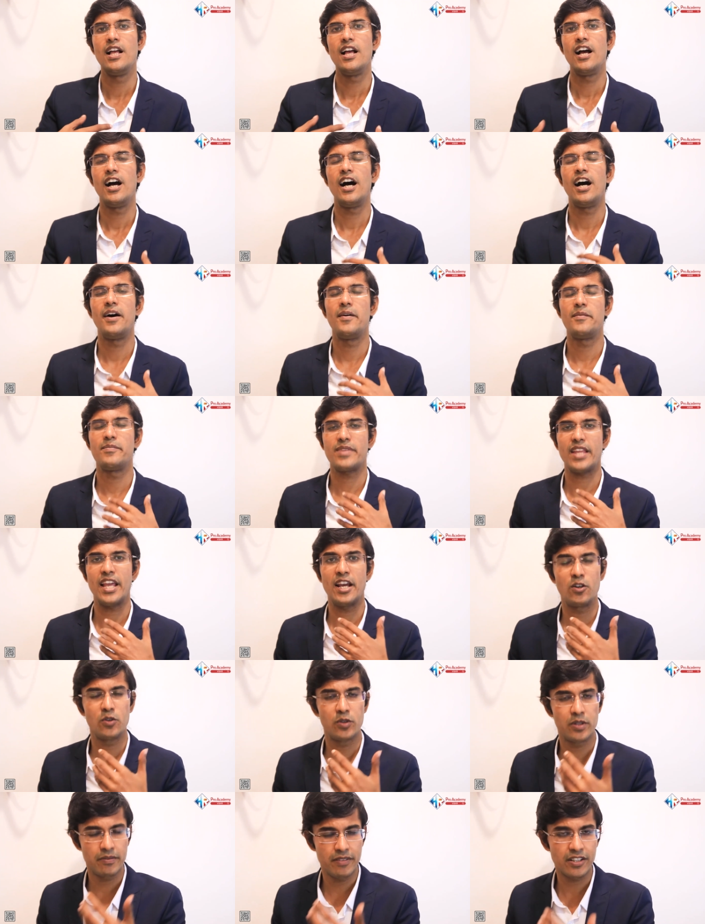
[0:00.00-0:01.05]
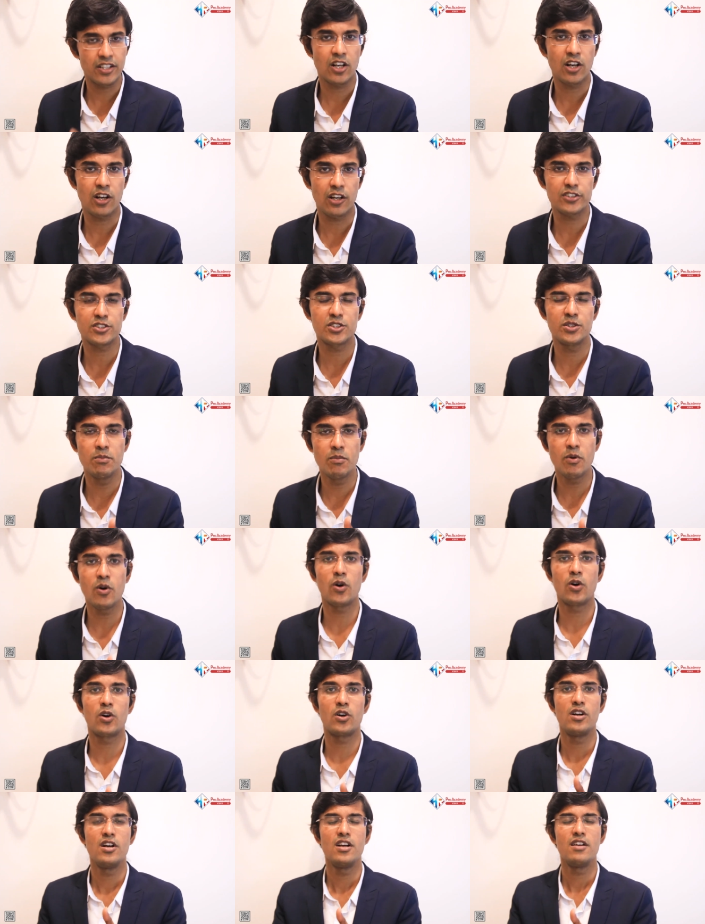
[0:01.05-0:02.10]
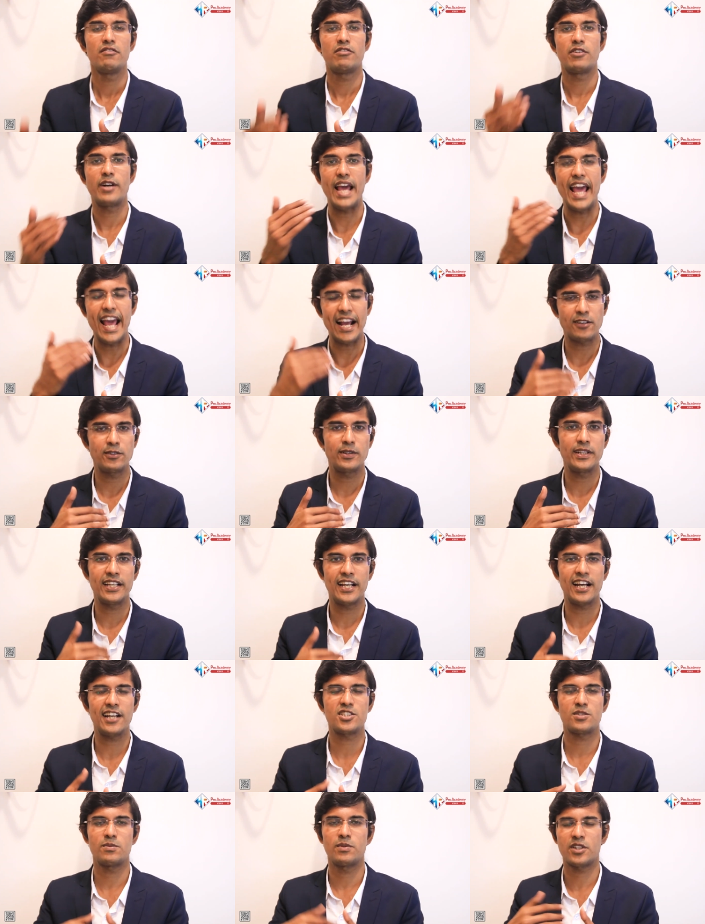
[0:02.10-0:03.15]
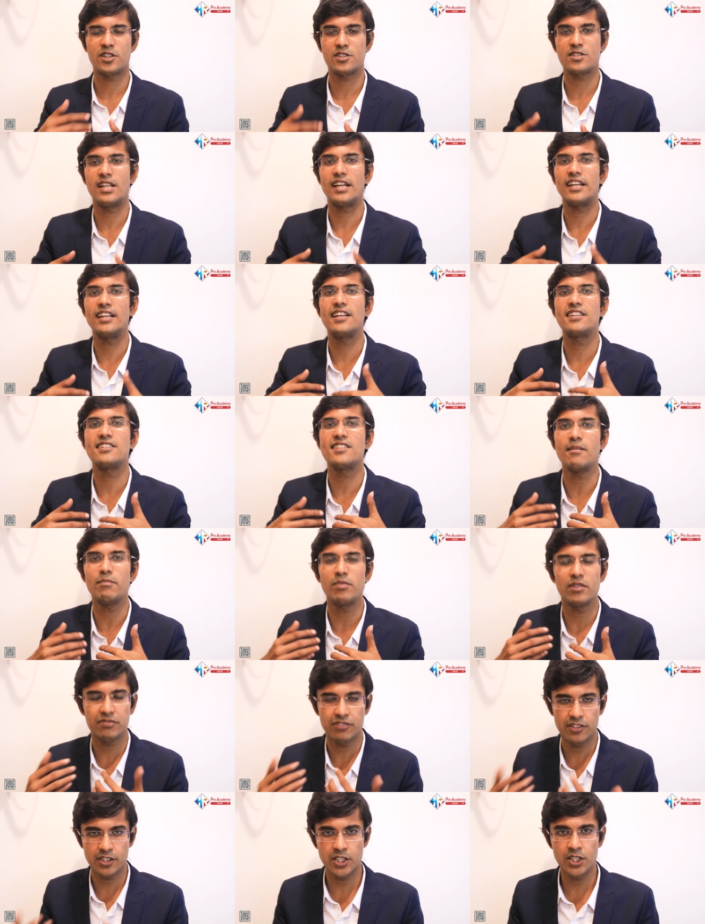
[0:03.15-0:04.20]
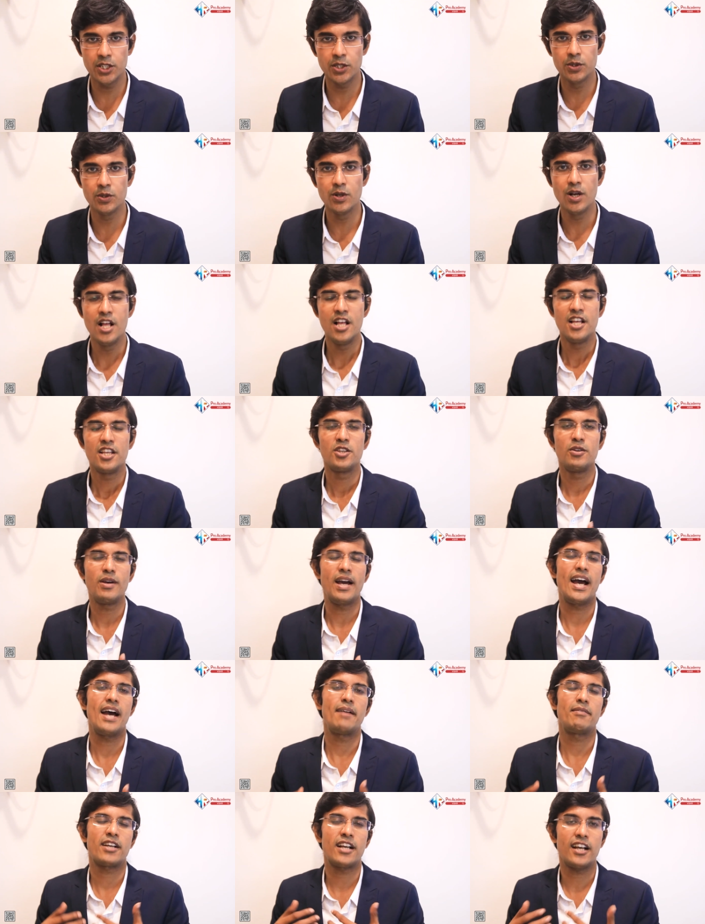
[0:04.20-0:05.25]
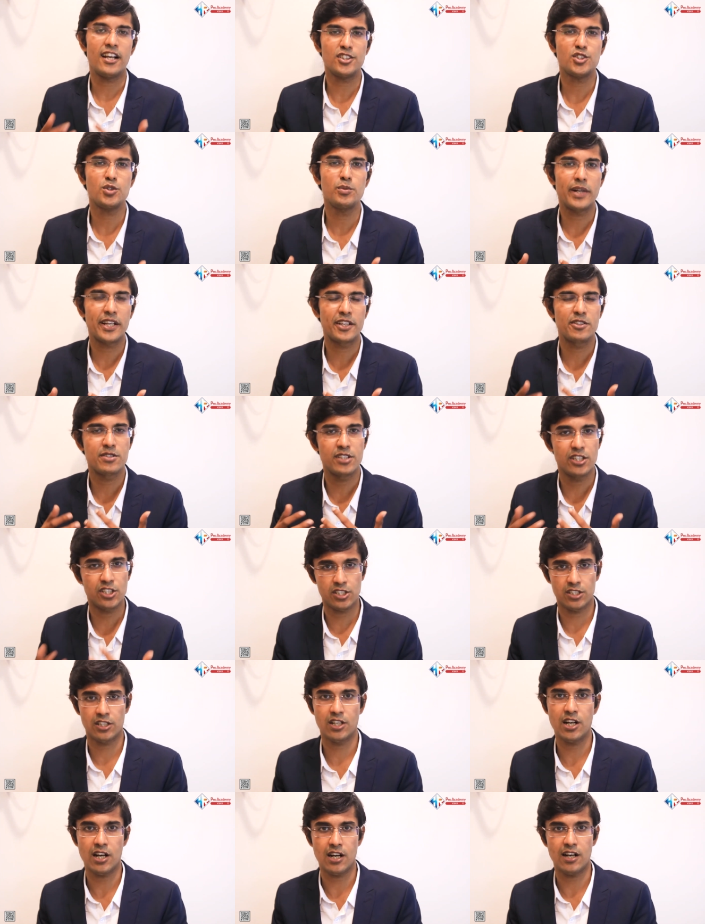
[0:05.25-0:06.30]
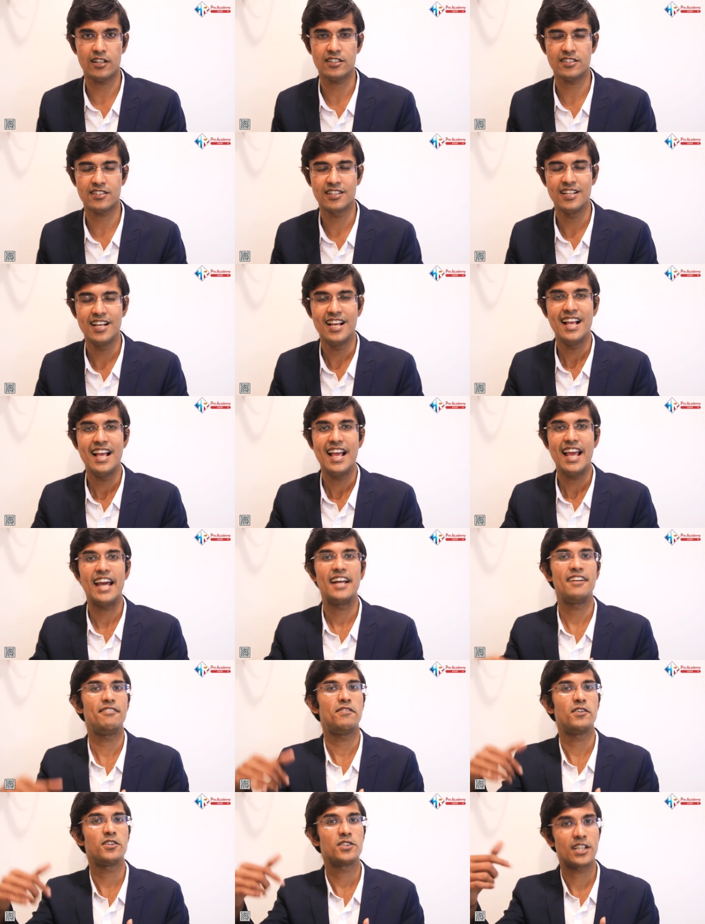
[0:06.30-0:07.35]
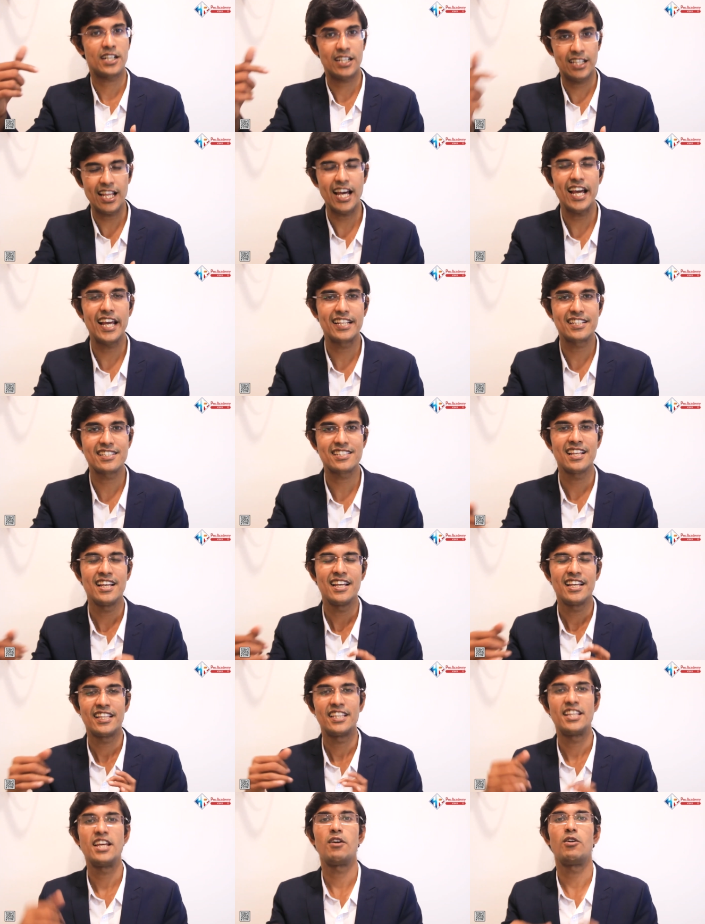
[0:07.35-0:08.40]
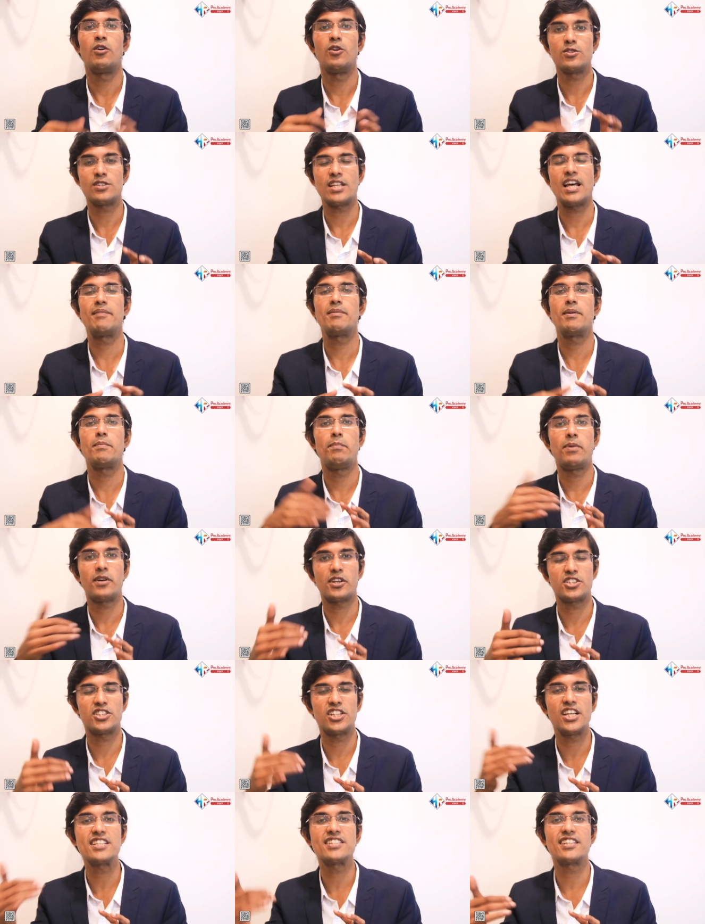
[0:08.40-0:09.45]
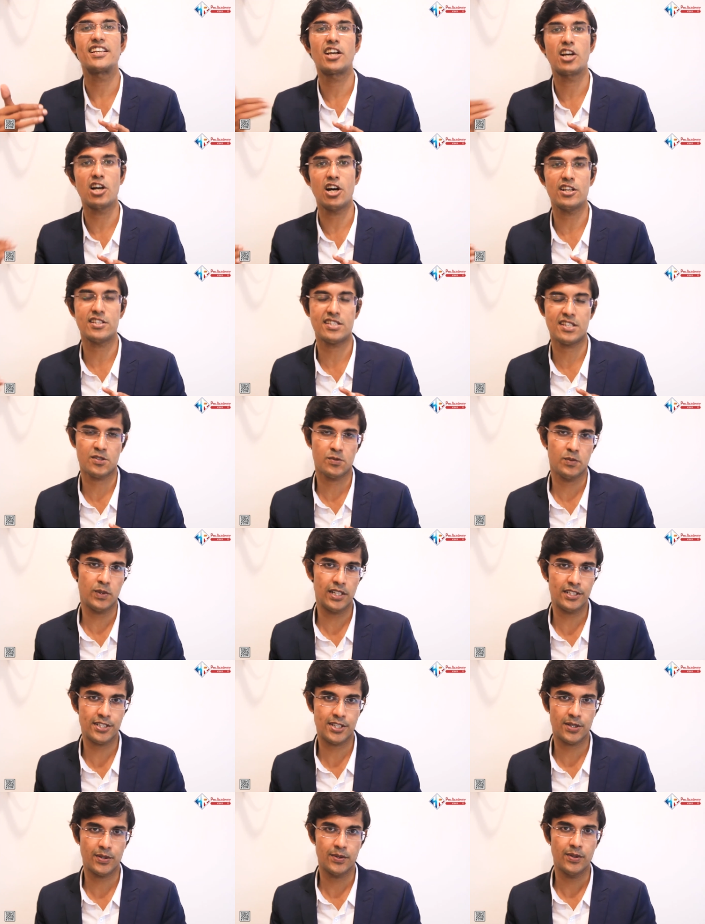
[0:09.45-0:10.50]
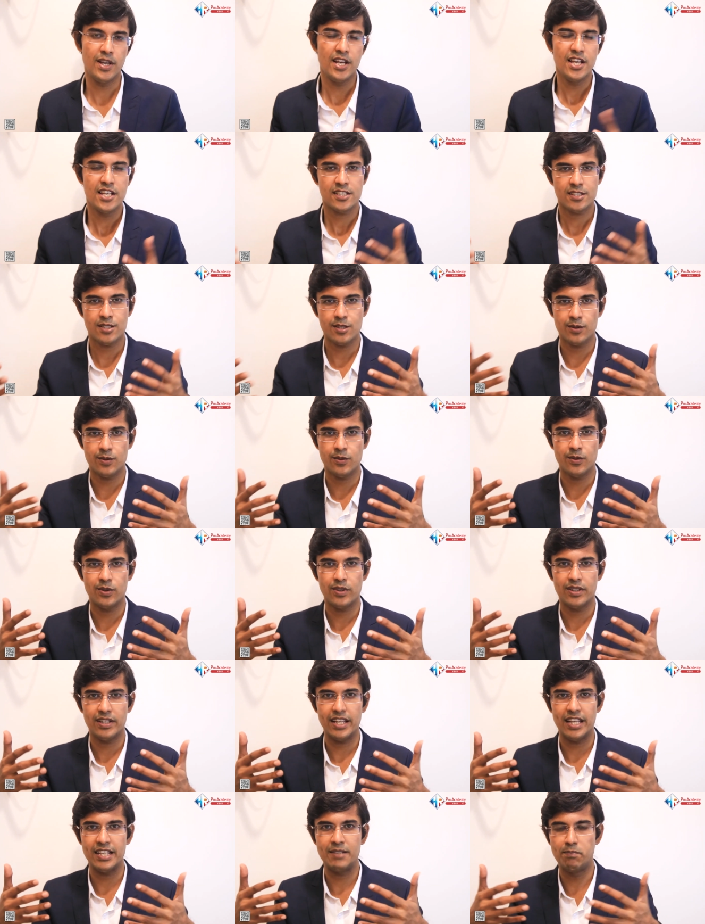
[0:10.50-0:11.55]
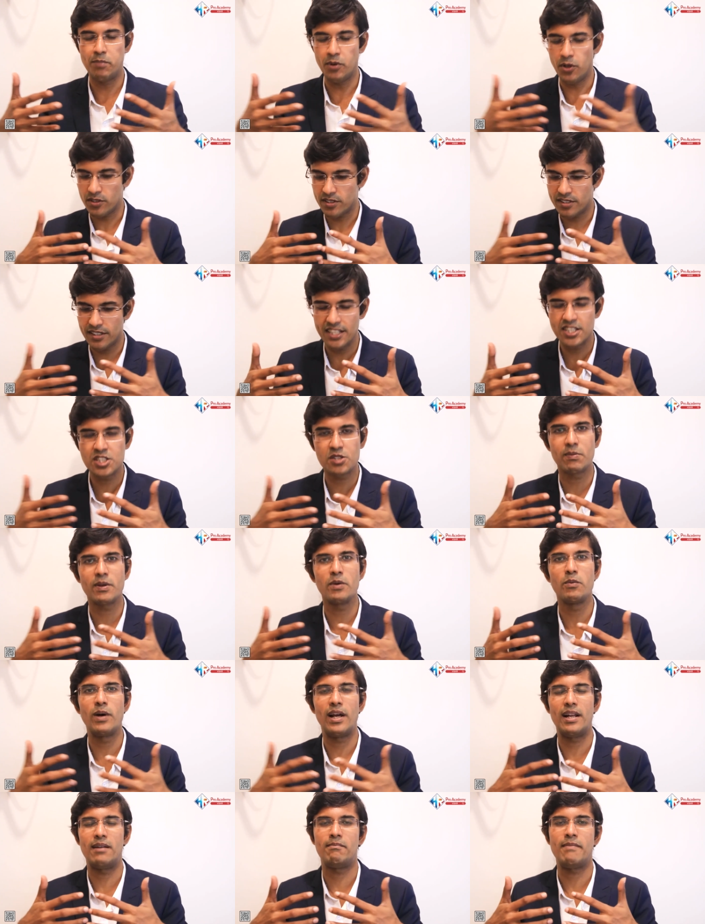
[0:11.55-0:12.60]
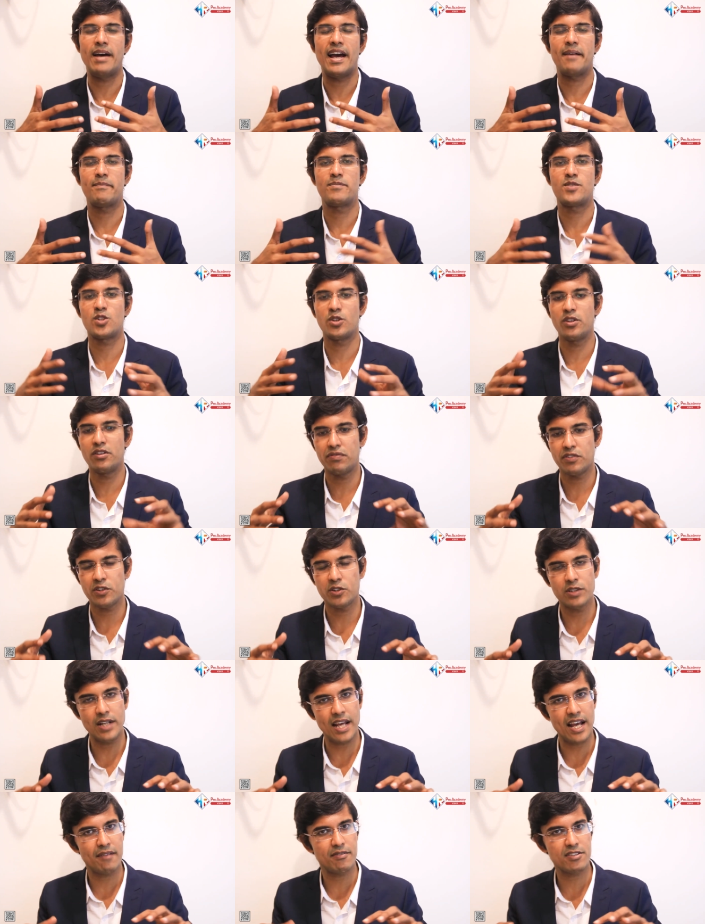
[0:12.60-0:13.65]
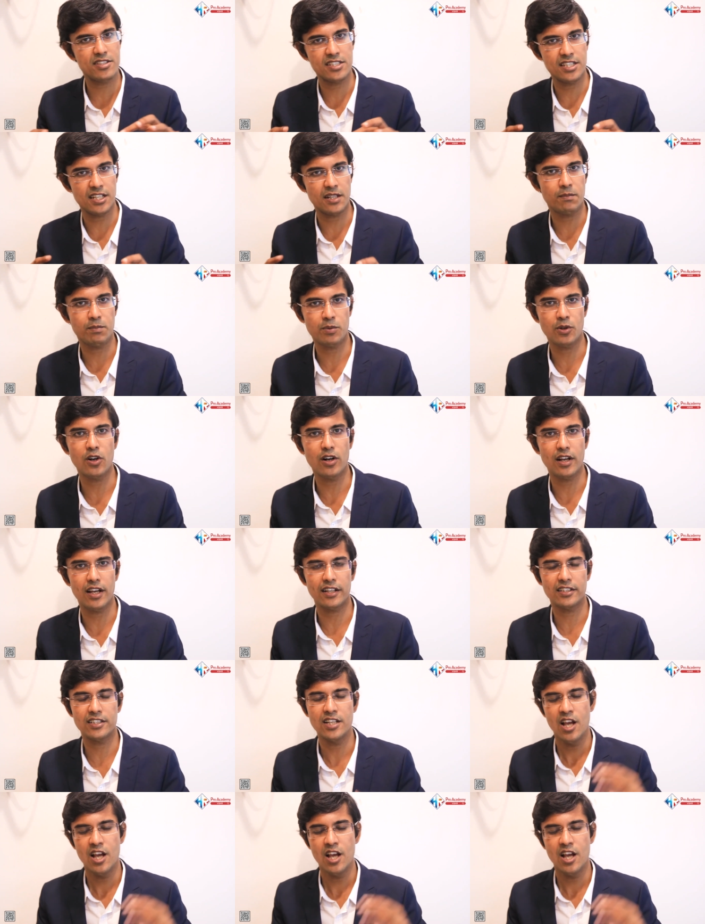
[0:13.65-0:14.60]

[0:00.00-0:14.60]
and it will even cost you more for acquiring customer. Because like an example, for you have a customer acquisition cost, and for the clients, they also have a purchasing cost as well too. So it both need to be well mapped. So if you could have a set of product